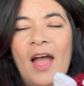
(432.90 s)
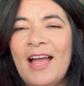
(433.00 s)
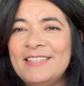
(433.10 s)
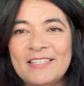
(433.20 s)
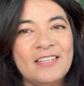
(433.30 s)

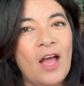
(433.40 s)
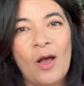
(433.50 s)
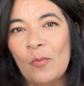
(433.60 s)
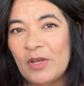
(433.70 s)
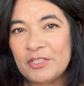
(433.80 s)
I did
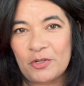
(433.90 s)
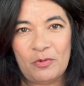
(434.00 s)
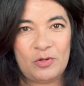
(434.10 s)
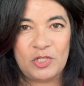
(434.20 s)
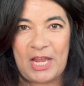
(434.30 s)
not want to
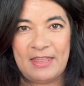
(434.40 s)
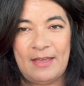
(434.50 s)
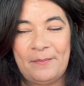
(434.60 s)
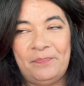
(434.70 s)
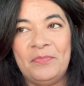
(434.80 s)
crochet
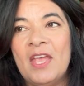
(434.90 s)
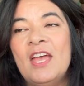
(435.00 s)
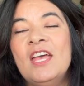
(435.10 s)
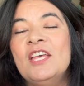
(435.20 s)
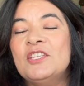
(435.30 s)
them.
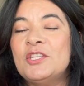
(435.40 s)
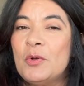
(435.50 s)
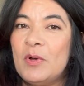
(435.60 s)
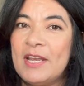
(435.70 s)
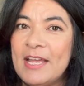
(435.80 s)
So
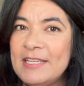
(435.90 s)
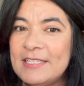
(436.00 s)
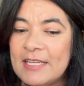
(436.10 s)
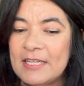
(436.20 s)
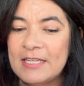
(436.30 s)
what I
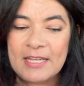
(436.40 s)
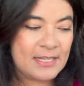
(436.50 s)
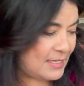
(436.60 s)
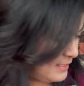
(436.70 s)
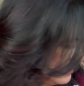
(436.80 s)
did
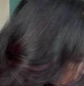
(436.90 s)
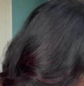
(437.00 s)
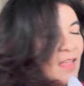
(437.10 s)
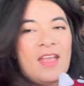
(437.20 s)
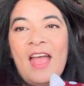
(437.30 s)
is
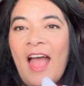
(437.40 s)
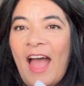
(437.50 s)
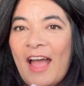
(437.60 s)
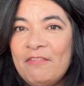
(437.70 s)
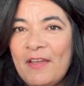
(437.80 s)

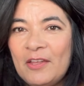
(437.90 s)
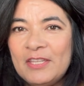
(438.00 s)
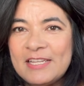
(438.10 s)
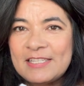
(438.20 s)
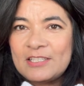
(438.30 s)
I found
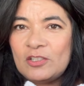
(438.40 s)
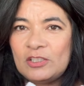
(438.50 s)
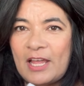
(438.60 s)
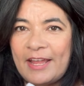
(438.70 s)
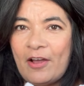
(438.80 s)
these little
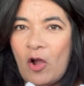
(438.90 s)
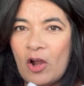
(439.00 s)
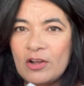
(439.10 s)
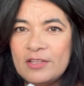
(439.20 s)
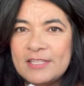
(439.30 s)
like
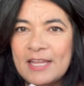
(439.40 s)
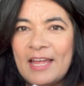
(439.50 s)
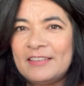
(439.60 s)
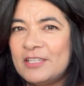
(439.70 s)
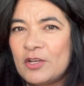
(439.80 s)
hearts
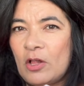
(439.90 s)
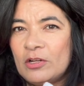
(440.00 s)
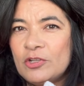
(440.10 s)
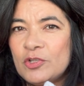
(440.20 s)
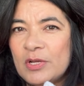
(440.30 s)
at the
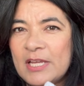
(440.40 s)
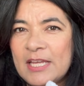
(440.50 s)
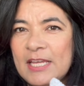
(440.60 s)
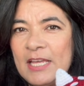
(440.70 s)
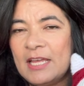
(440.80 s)
Dollar
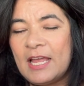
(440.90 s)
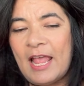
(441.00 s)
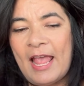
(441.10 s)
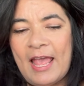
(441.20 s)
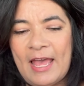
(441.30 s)
Tree,
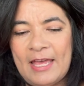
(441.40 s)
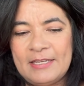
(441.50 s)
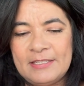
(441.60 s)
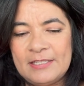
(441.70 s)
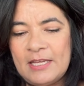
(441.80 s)

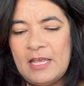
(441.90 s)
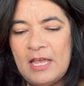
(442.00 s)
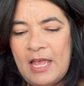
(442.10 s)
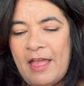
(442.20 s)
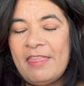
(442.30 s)
and
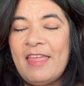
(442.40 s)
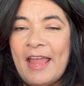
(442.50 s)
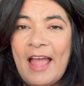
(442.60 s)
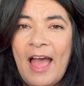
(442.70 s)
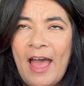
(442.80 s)

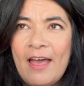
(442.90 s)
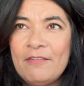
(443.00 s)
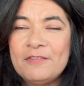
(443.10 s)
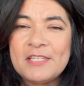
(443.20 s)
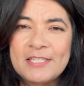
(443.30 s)
they
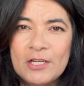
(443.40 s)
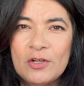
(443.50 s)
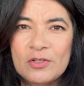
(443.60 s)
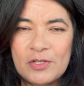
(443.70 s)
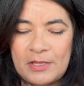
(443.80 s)
have
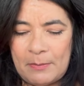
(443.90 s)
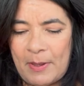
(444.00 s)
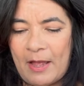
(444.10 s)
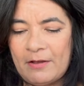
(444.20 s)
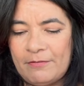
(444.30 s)
stickers on the
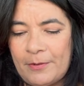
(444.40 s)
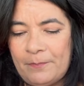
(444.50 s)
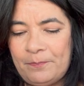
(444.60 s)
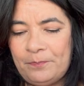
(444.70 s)
back of them.